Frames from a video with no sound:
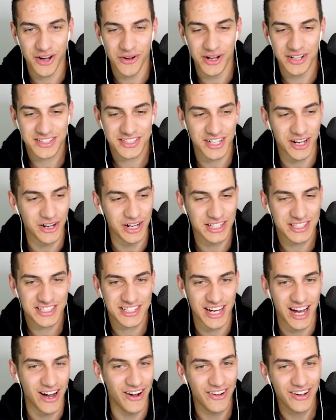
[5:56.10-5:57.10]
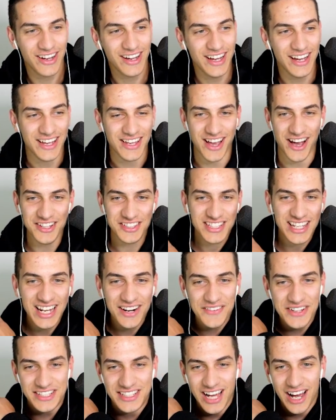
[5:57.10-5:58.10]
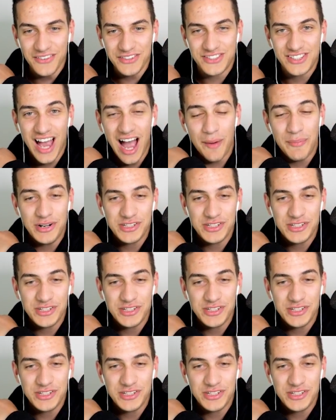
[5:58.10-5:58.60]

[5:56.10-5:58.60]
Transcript: let's go, let's go. Yo, it's kind of a tough job,